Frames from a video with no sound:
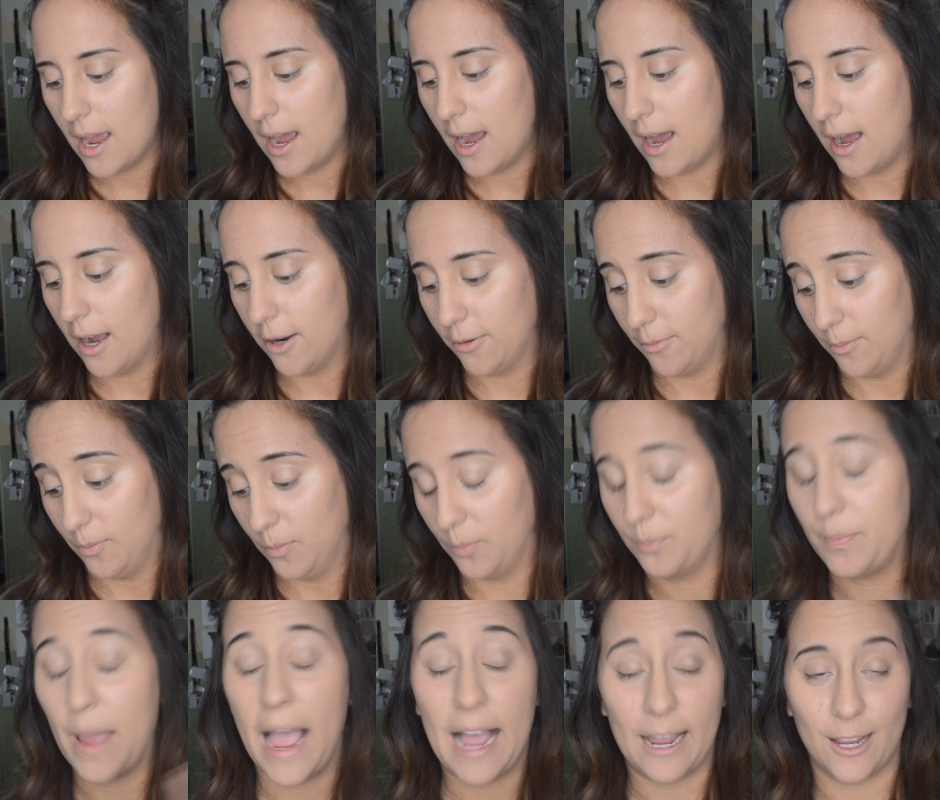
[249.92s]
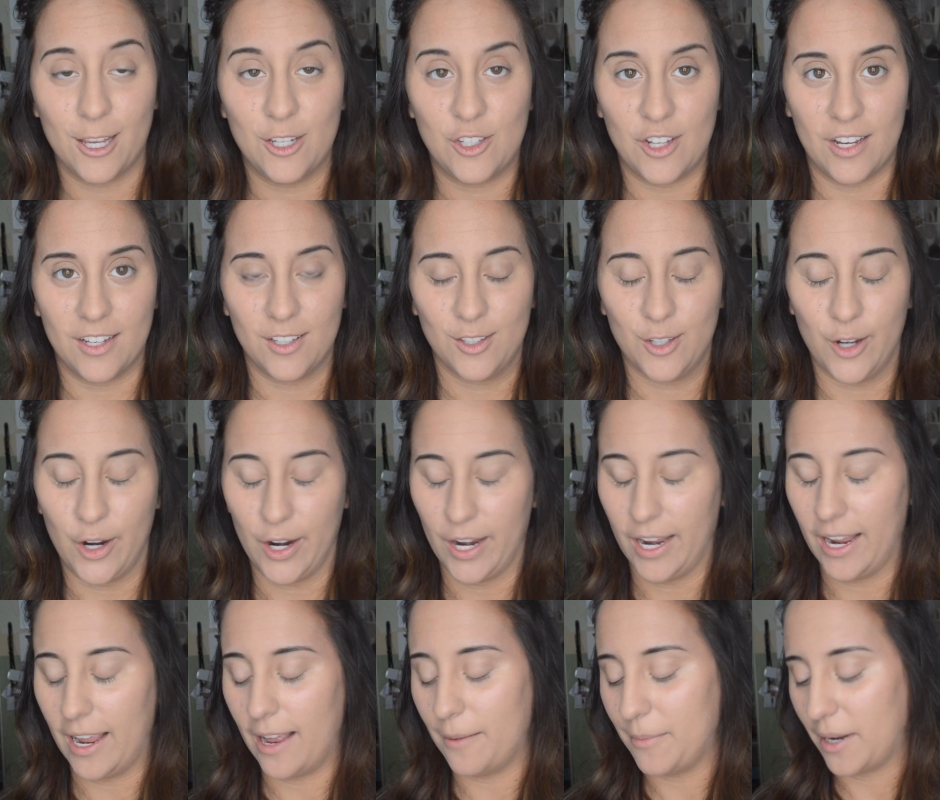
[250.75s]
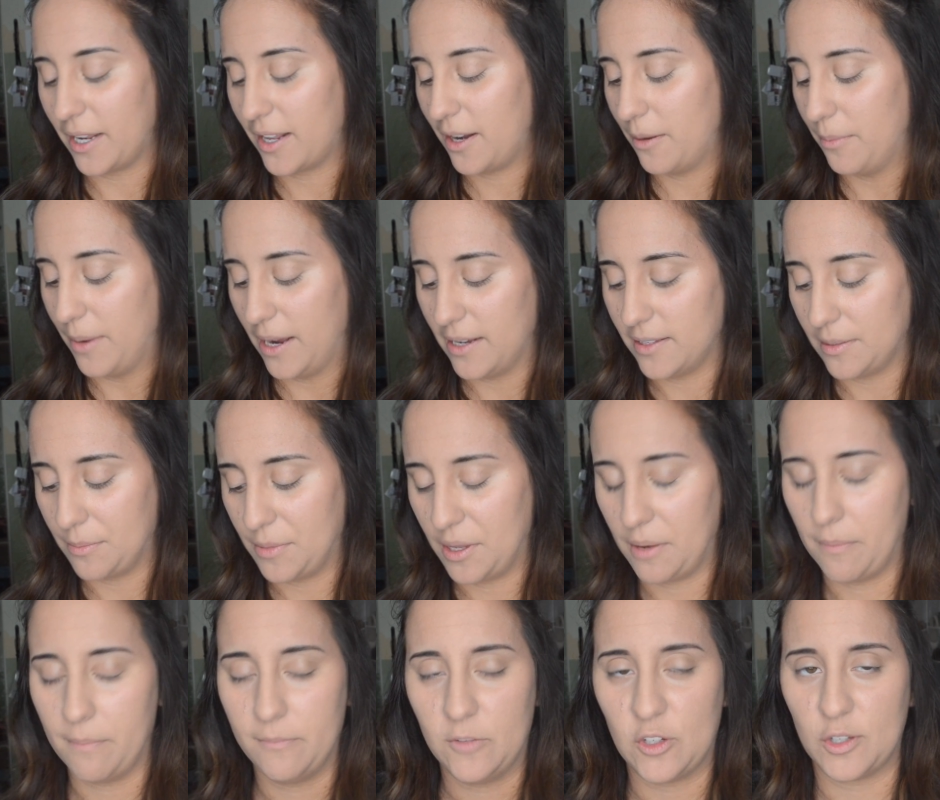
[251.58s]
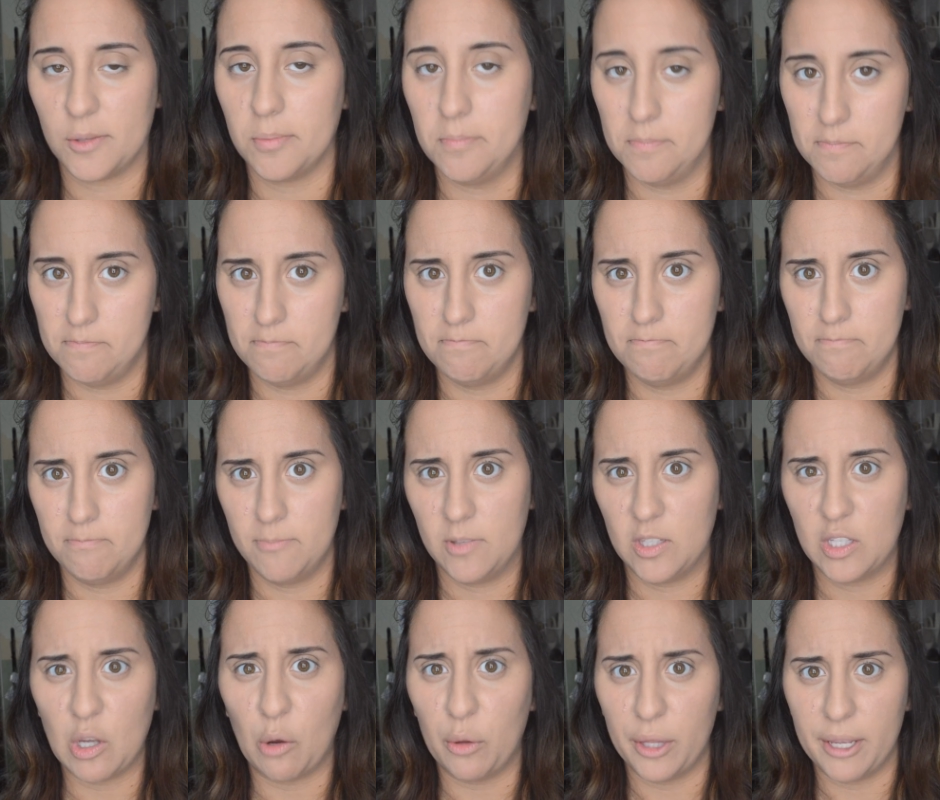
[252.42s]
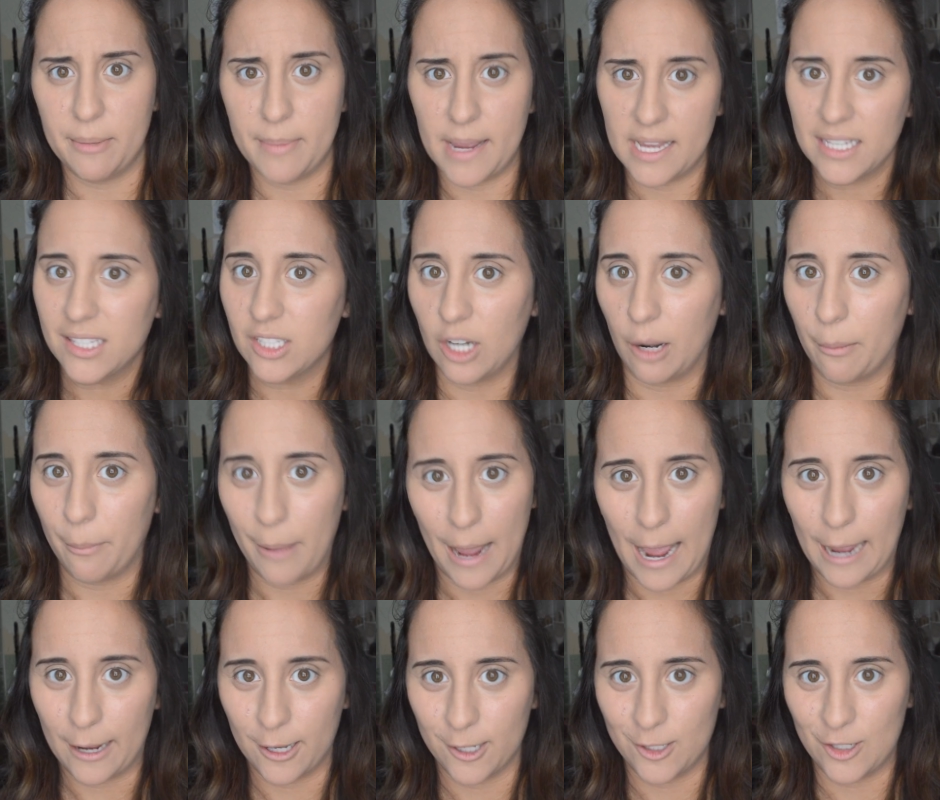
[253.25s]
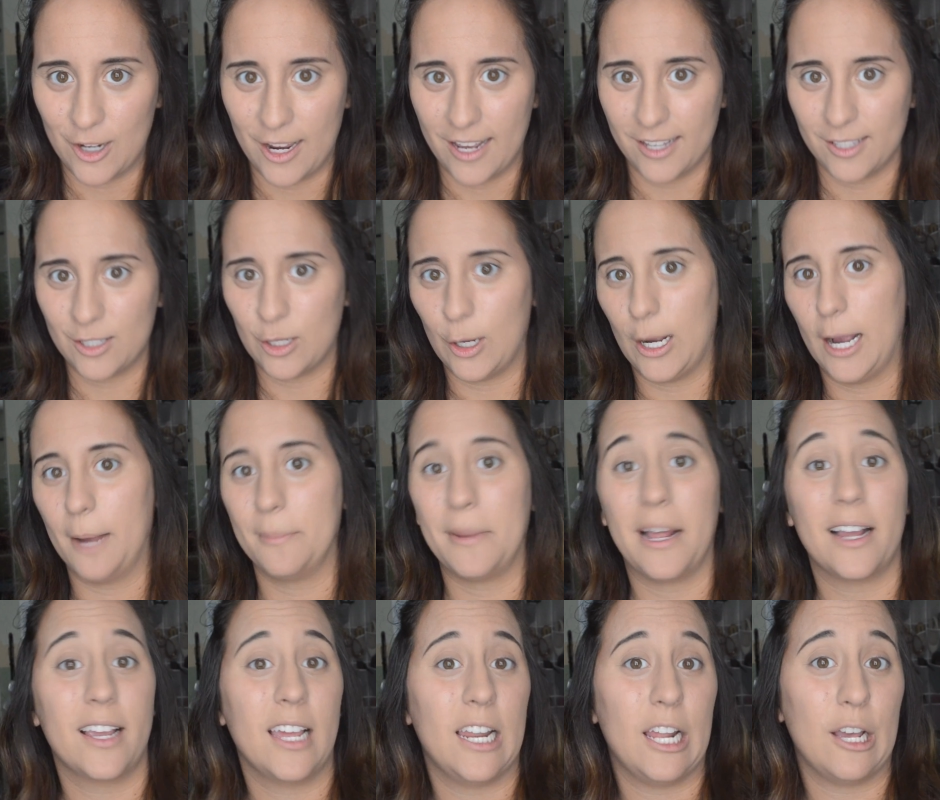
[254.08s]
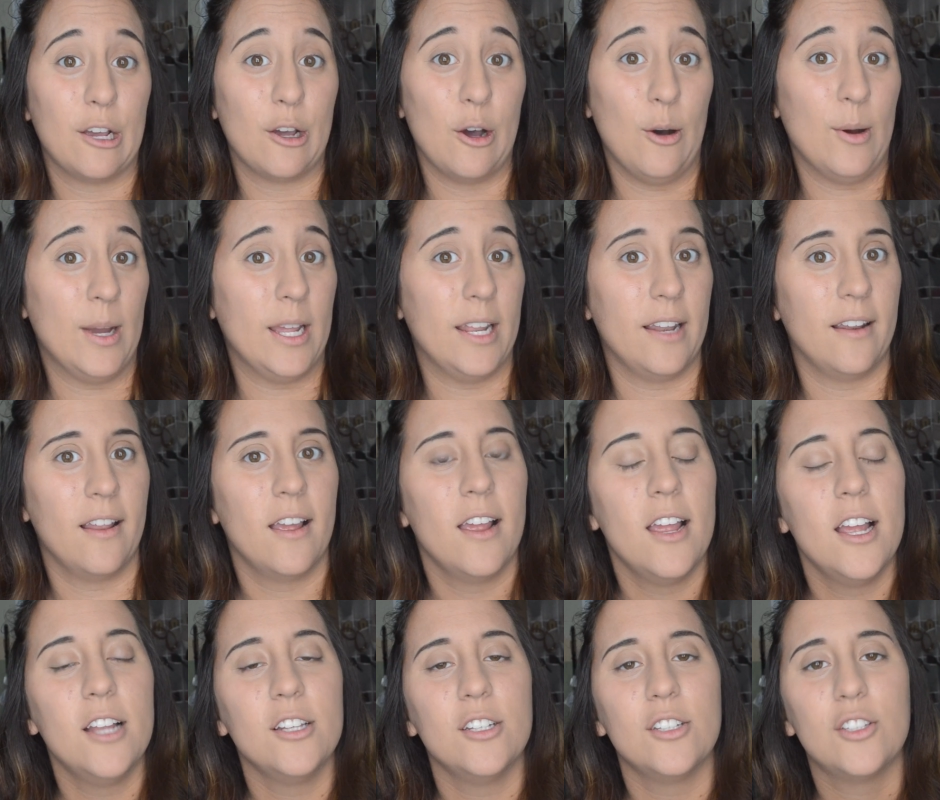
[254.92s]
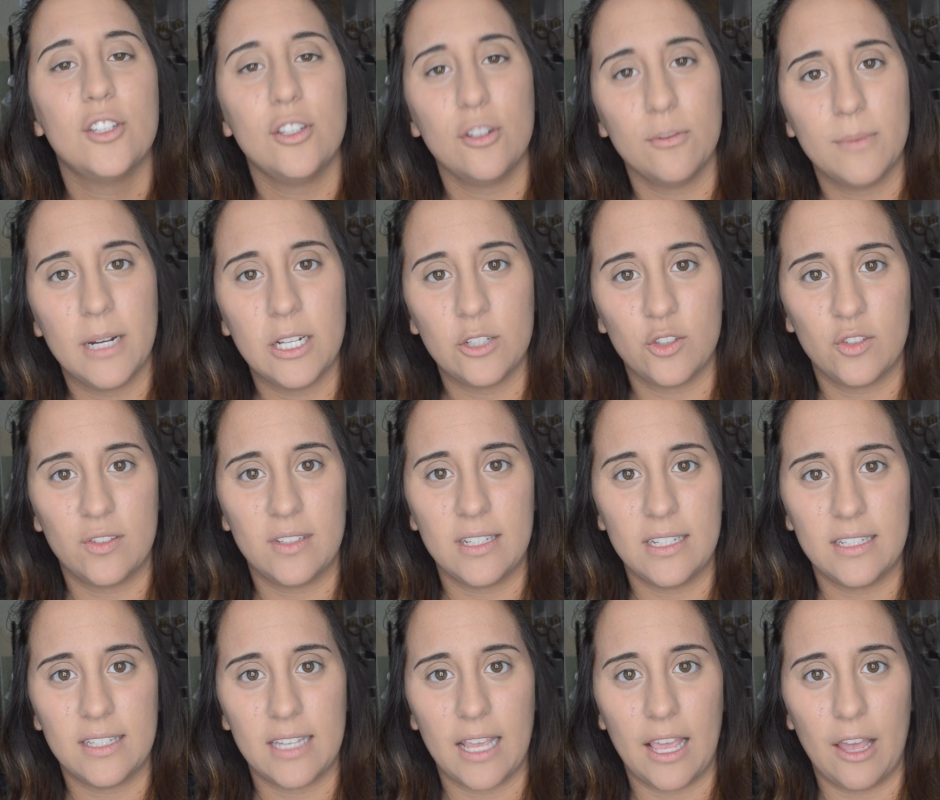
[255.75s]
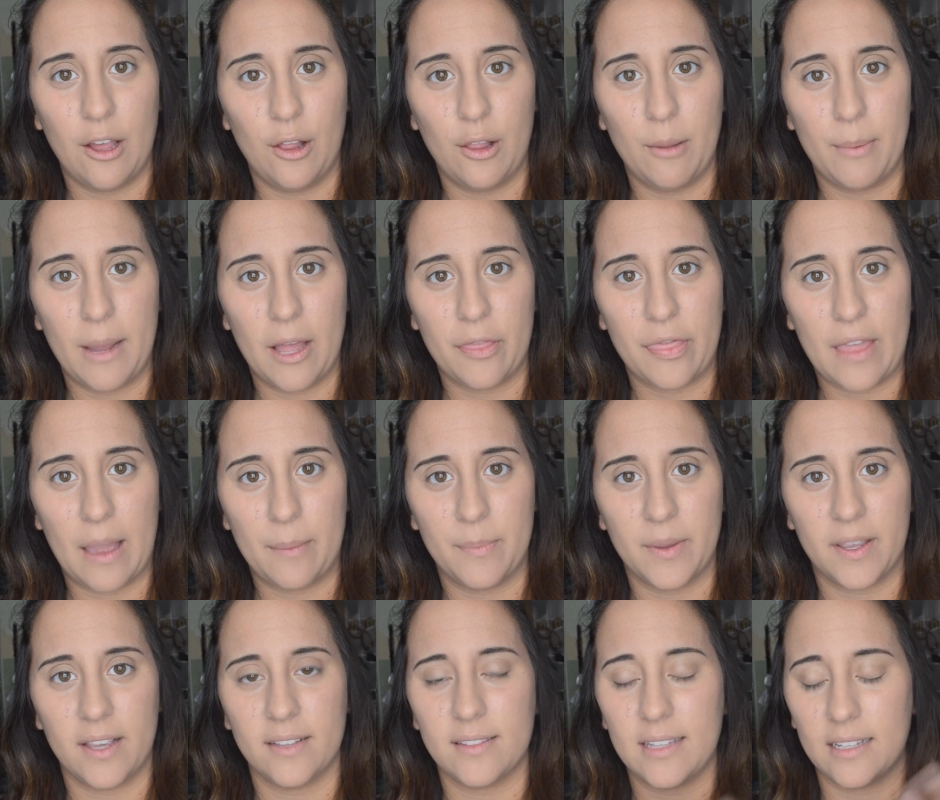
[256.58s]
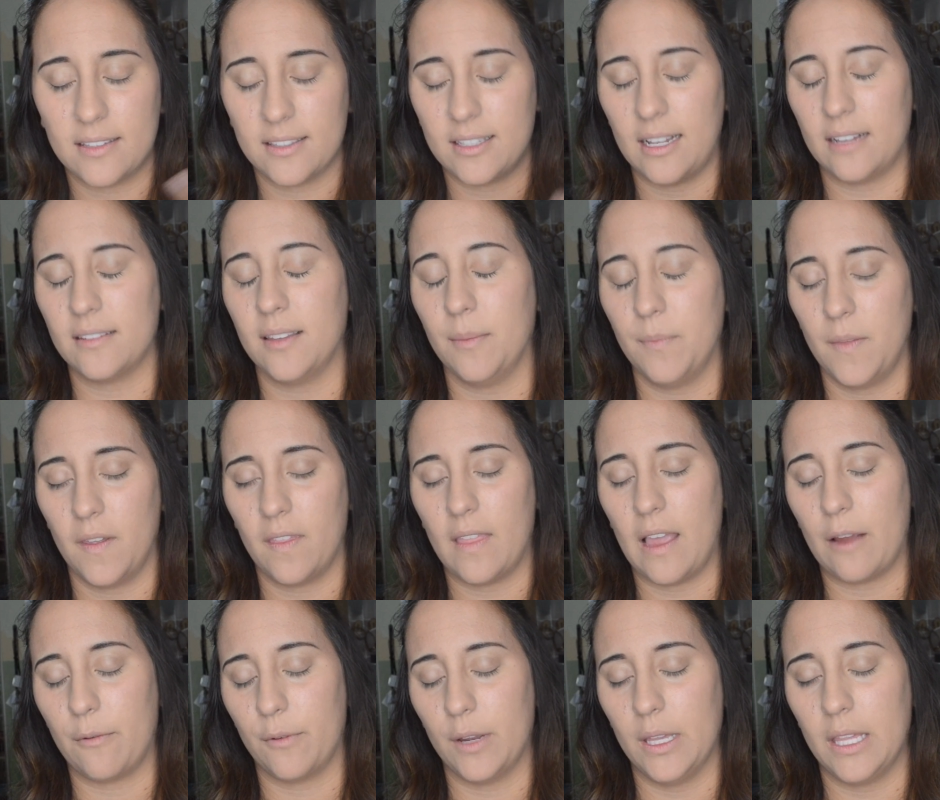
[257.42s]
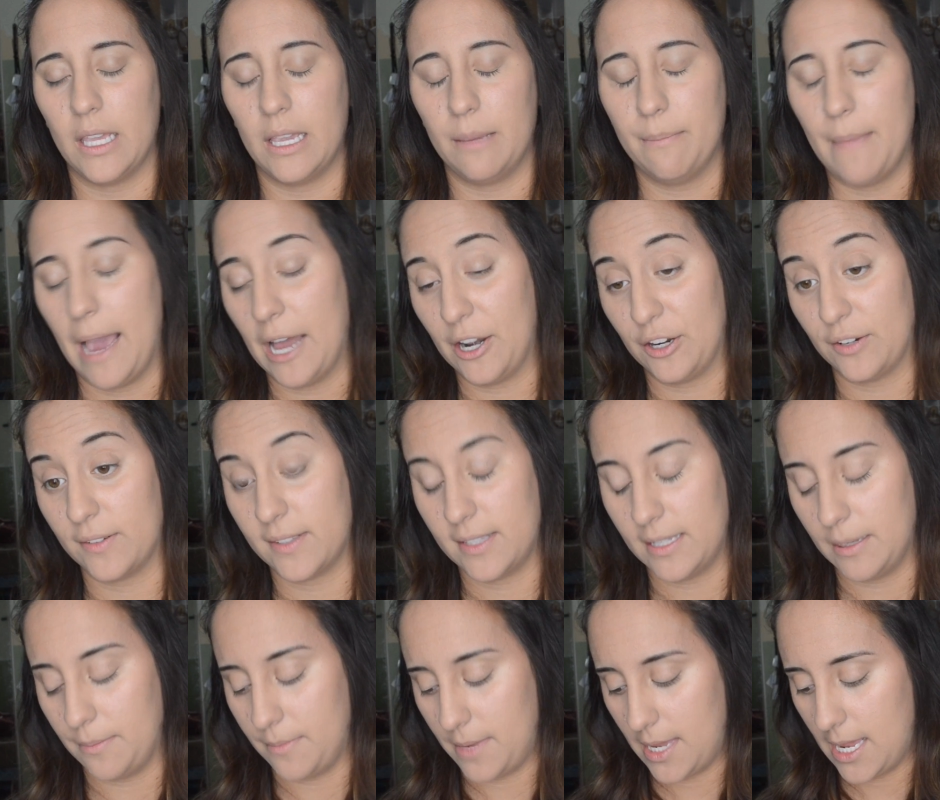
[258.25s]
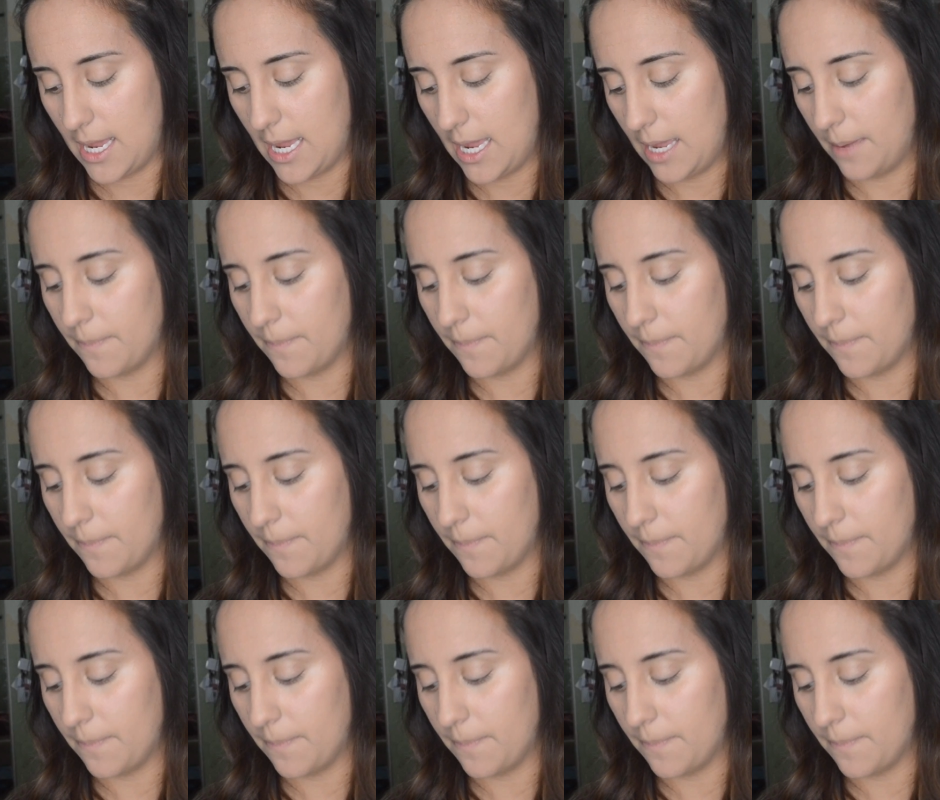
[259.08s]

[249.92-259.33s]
or packaging, sorry. I'm not gonna buy something just solely based on packaging. So I'm not gonna go in too much detail about that because that's not something that really matters to me.